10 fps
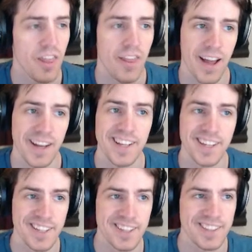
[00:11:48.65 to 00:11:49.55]
That
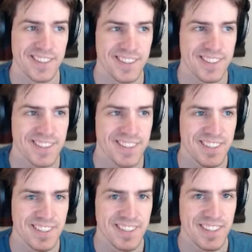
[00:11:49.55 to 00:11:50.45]
is
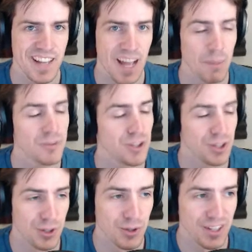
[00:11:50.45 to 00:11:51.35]

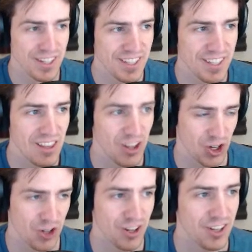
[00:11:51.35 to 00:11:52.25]
absolutely
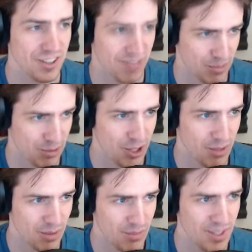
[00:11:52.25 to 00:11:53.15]
the crux of the
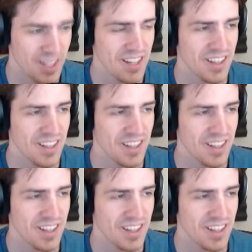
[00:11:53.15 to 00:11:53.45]
problem.